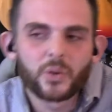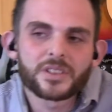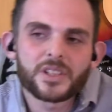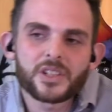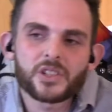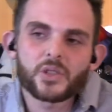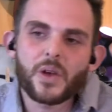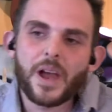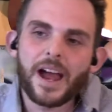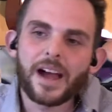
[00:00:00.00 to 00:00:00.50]

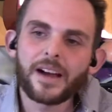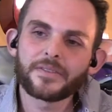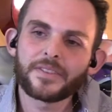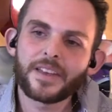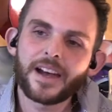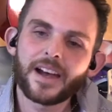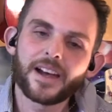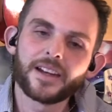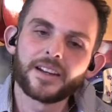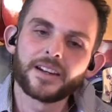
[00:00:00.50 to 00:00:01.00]
did you have
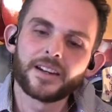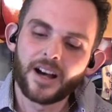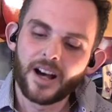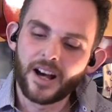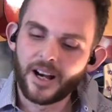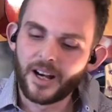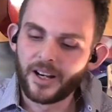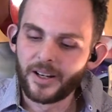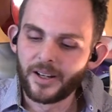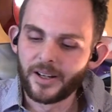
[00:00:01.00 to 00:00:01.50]
that
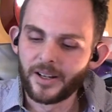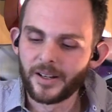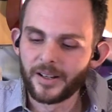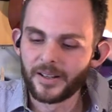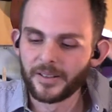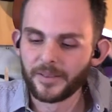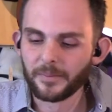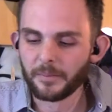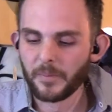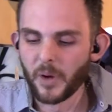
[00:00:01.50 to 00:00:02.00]

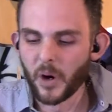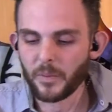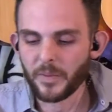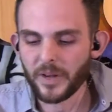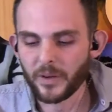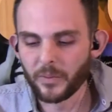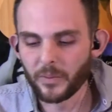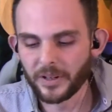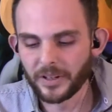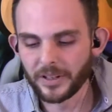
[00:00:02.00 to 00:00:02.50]

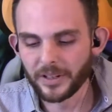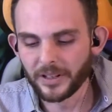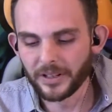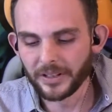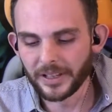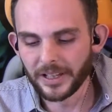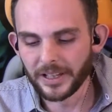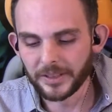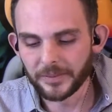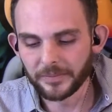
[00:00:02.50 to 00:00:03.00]
moment where you're
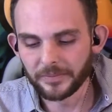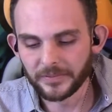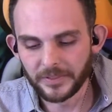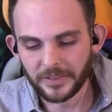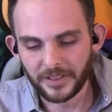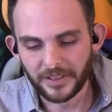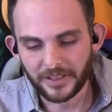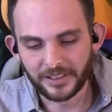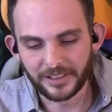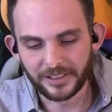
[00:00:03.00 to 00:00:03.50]
like,
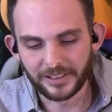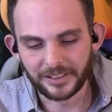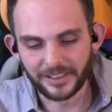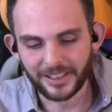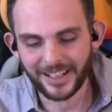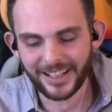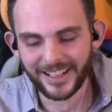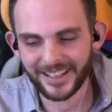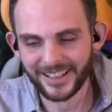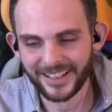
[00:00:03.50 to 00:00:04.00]

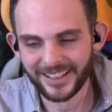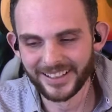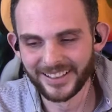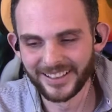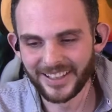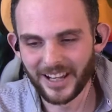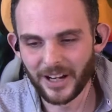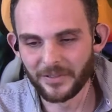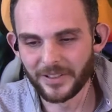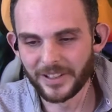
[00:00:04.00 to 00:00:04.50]

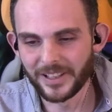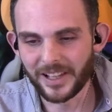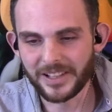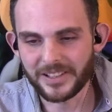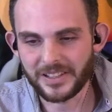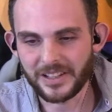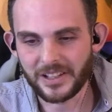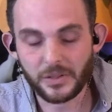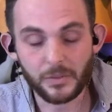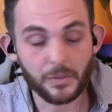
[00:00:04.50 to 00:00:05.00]
that
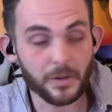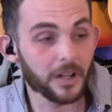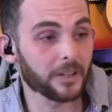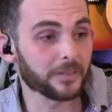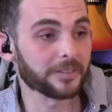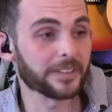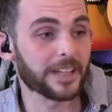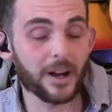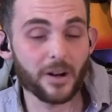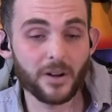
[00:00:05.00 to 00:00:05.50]
realization, well,
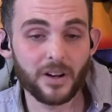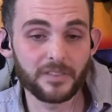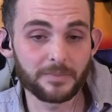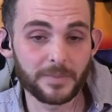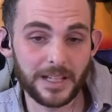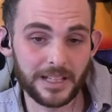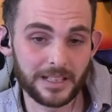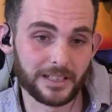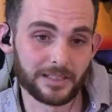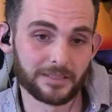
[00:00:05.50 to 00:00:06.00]
now I've
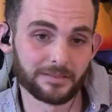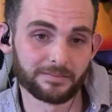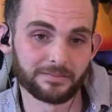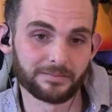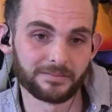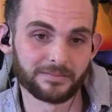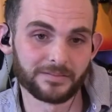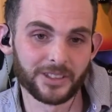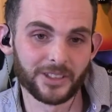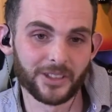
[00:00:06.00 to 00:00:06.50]
made it,
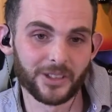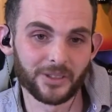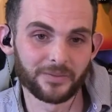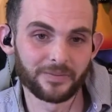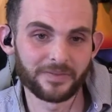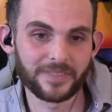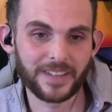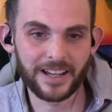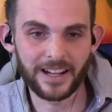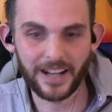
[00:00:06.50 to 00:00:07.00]
you know,
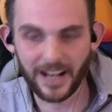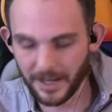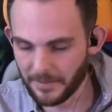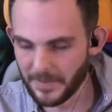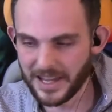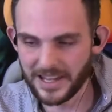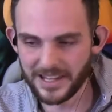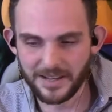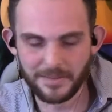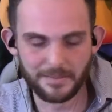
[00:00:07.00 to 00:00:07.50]
that I
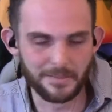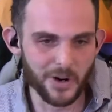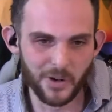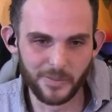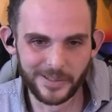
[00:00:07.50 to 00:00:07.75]
made it moment?